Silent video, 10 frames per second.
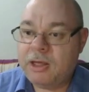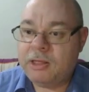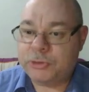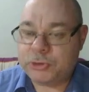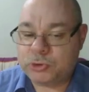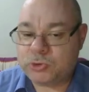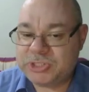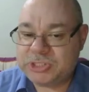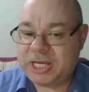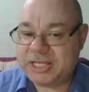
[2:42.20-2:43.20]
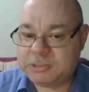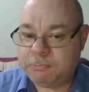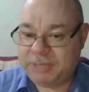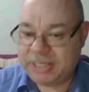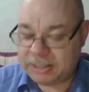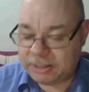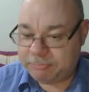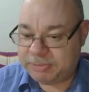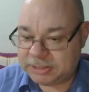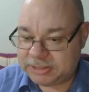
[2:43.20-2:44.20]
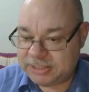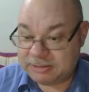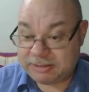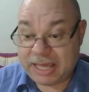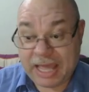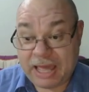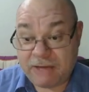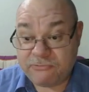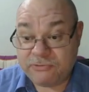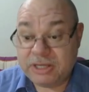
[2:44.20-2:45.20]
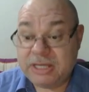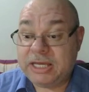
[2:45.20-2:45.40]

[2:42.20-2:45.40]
The Sword Saint's big ability that they have